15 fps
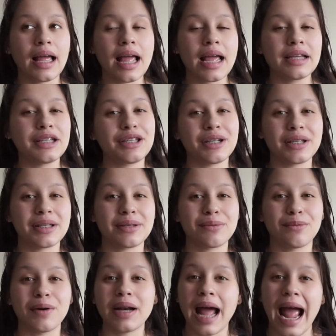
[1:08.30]
it's just
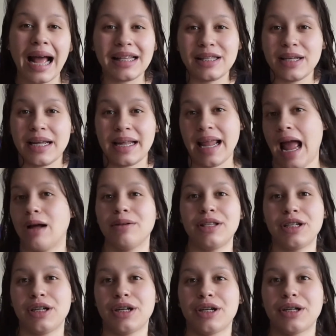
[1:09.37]
what I had to
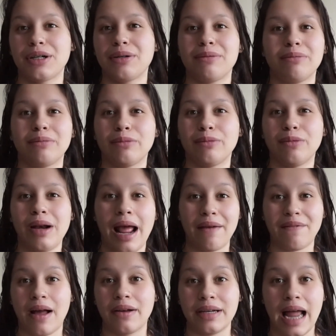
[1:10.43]
encounter when I
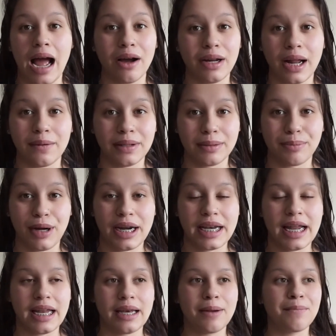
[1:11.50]
found out I was
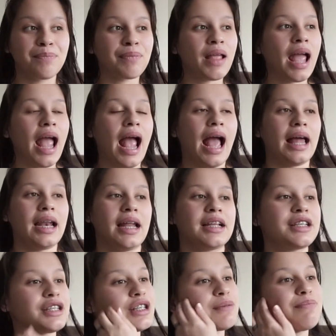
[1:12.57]
pregnant, and
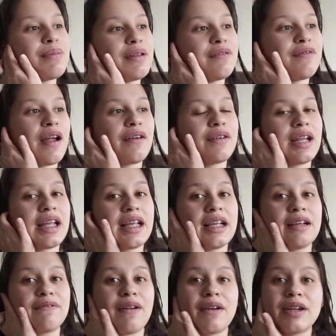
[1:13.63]
it's just been
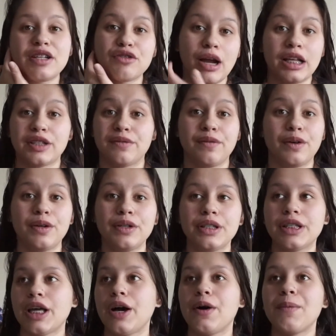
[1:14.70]
very, very stressful.
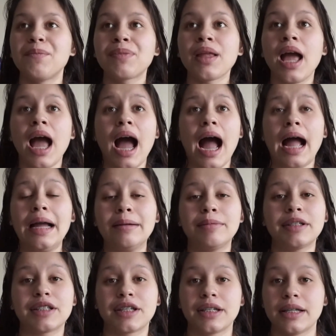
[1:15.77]
So I am
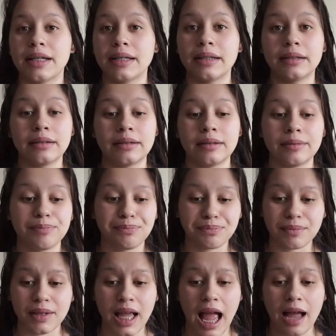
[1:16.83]
just gonna
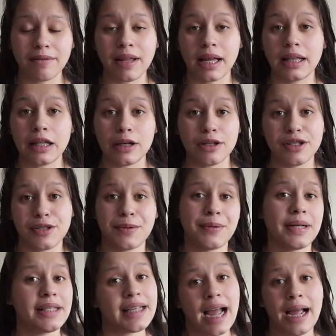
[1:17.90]
have like a little
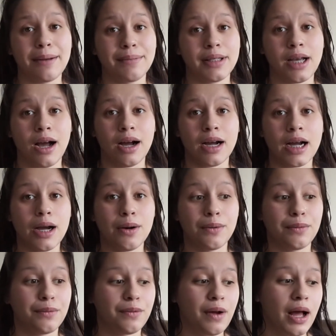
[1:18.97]
story time talk
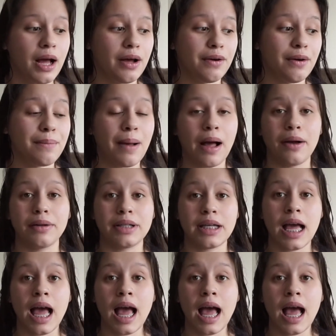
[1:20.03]
about